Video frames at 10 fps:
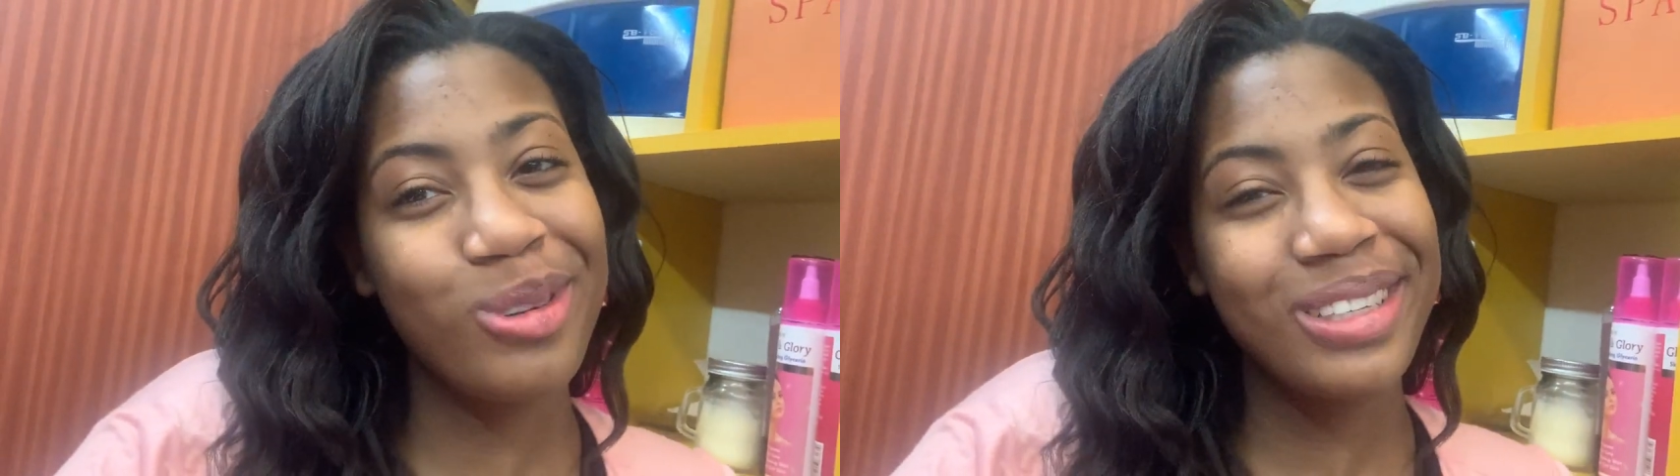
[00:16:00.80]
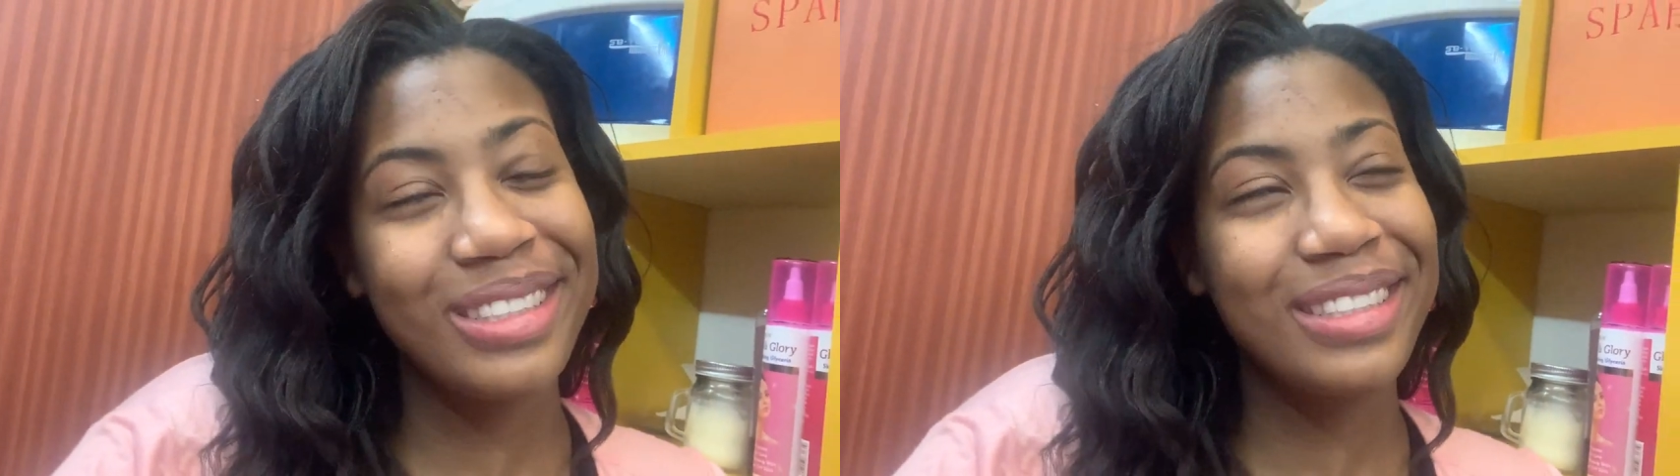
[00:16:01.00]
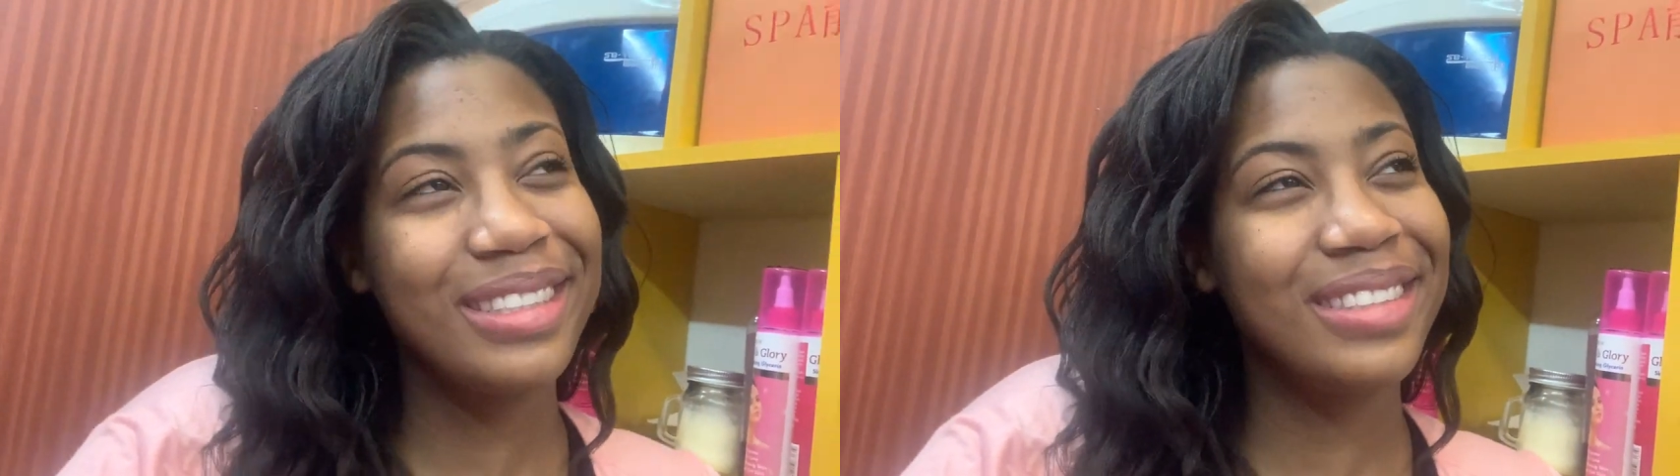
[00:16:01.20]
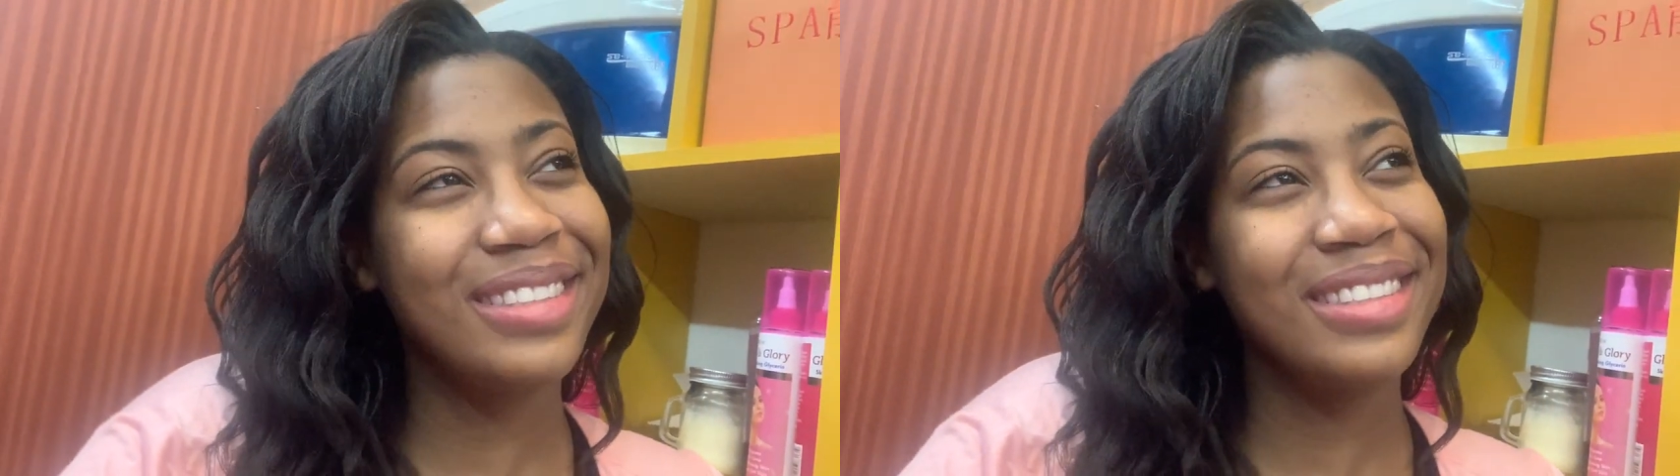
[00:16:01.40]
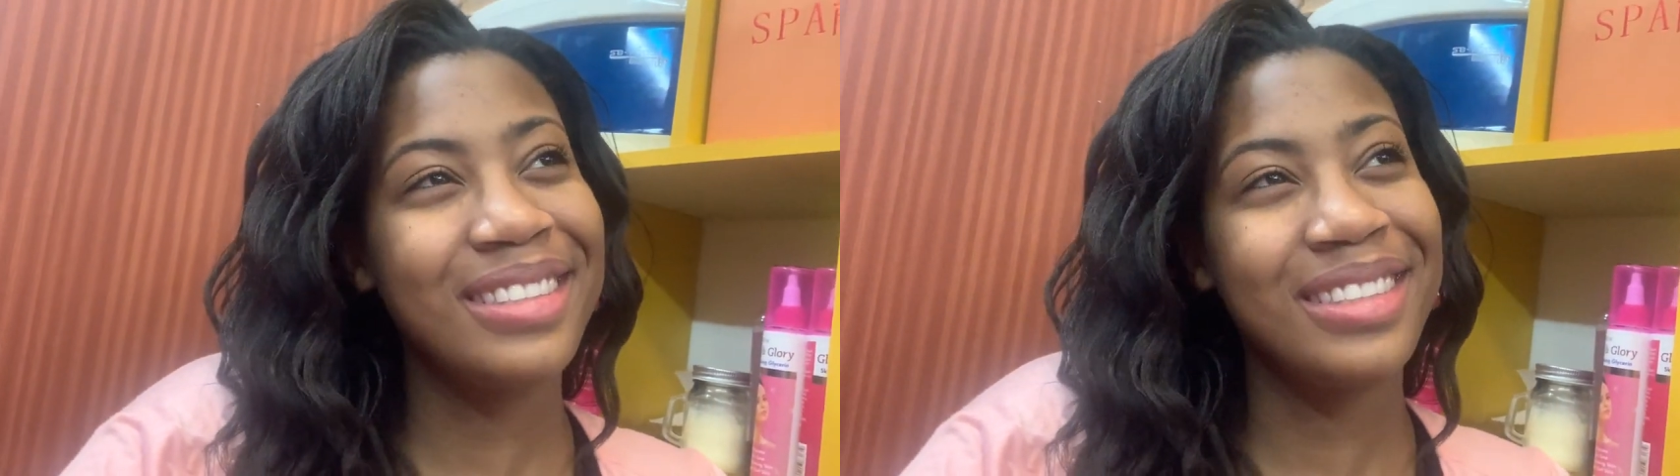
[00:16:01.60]

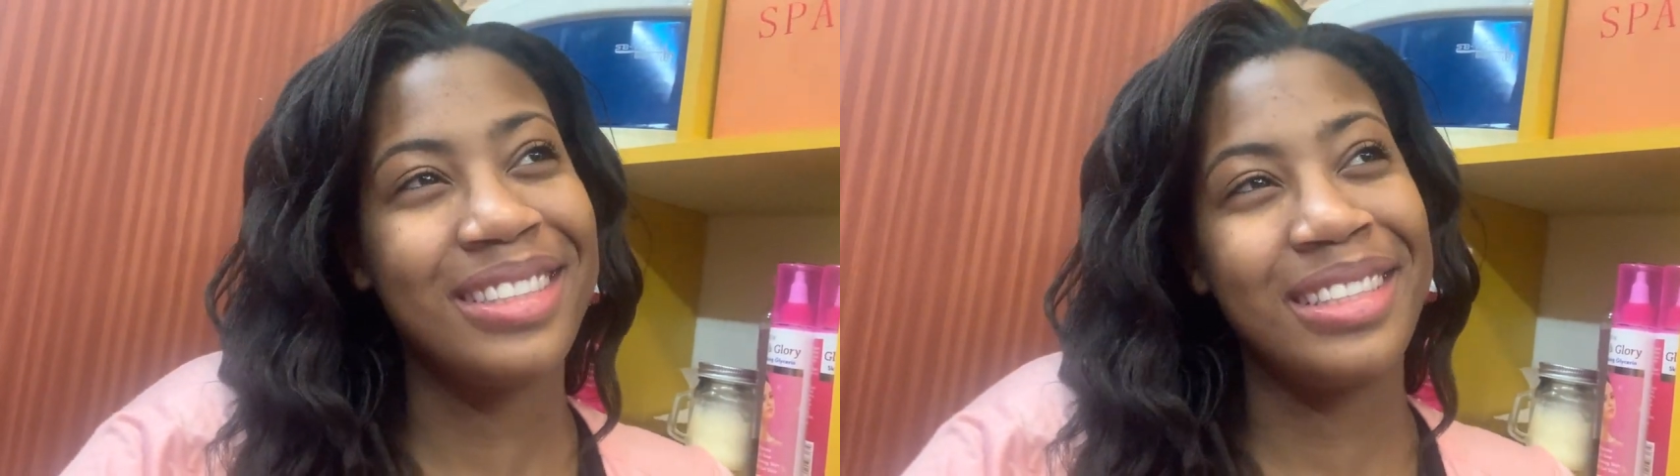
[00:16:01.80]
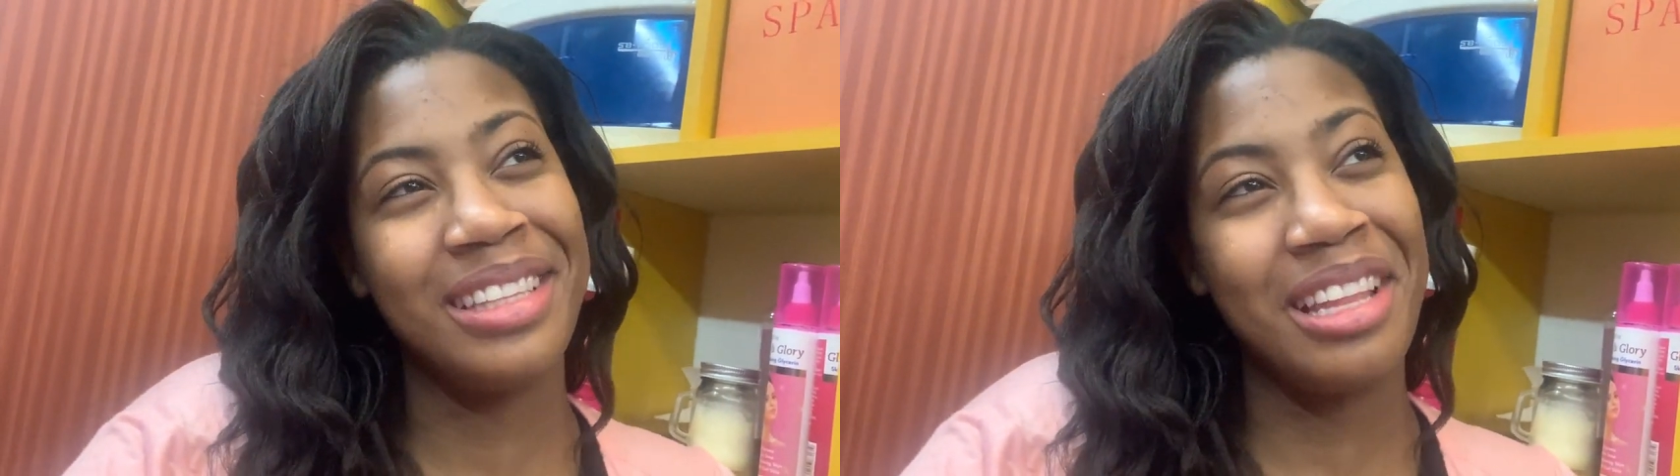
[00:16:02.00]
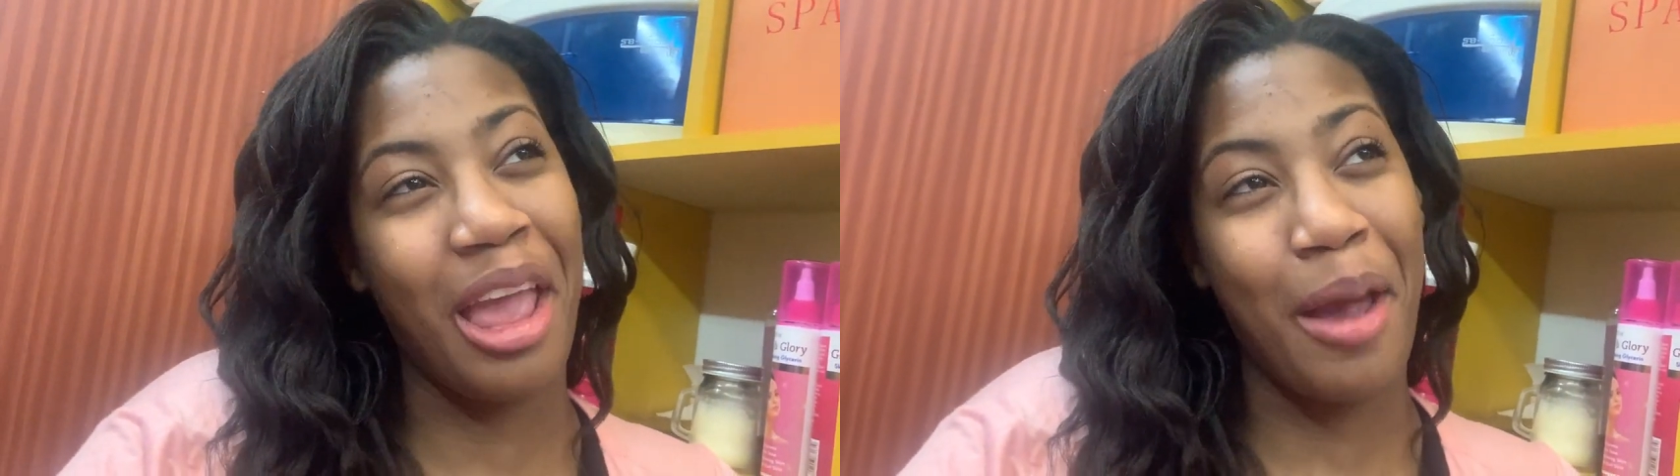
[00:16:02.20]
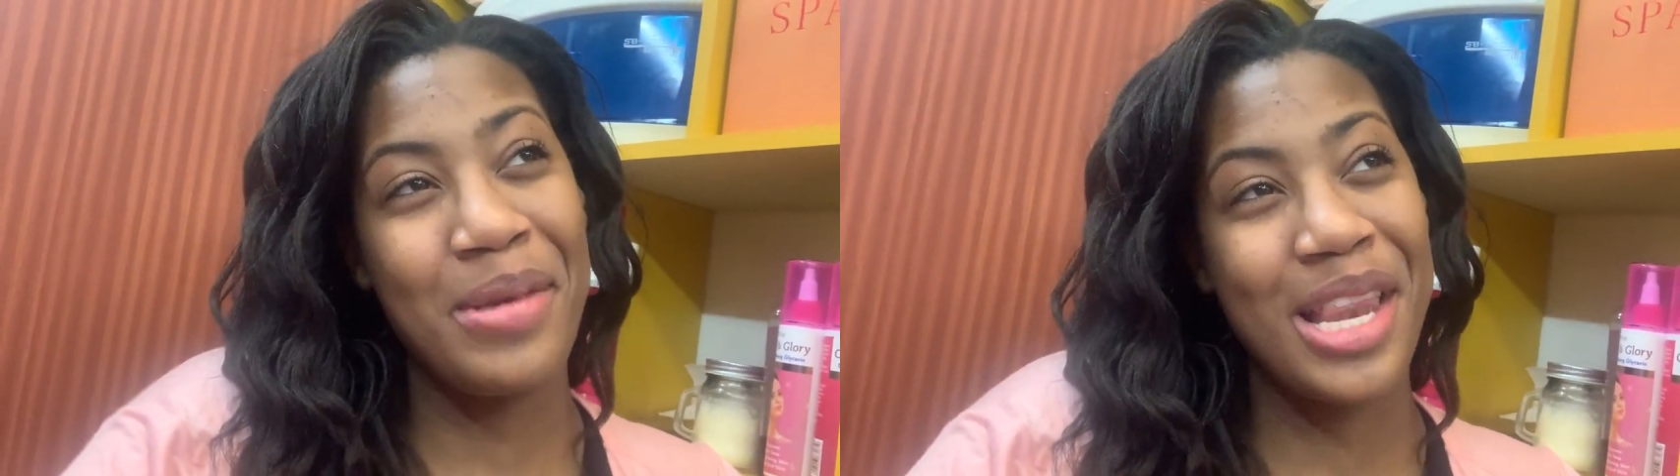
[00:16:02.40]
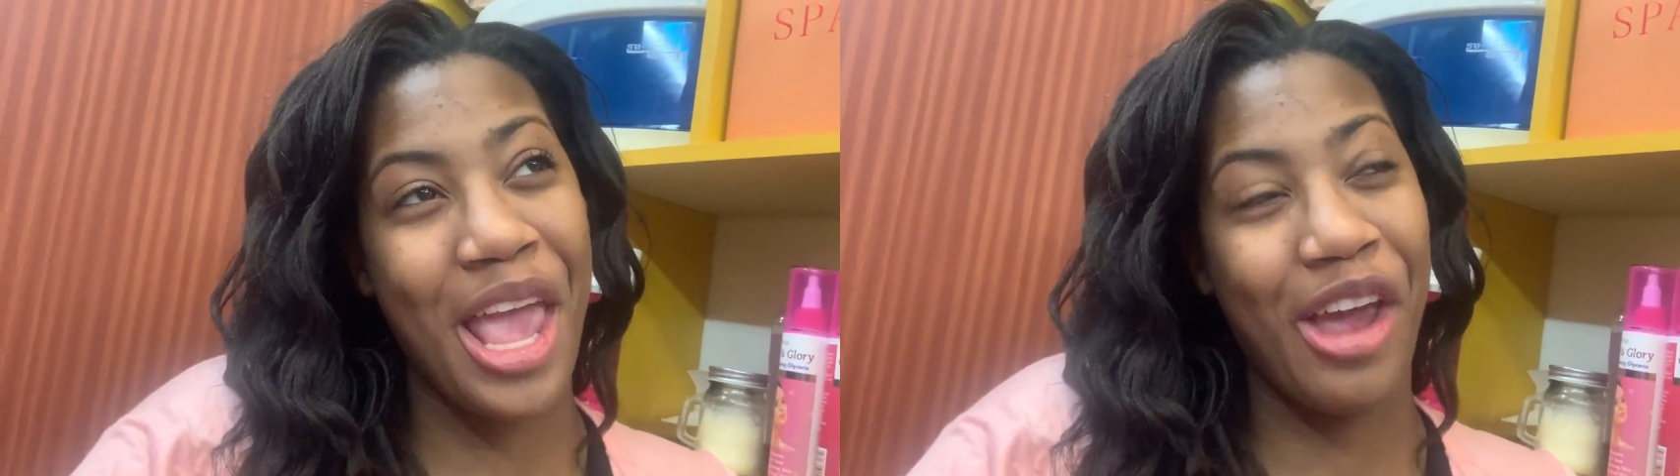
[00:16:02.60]
waxed, I mean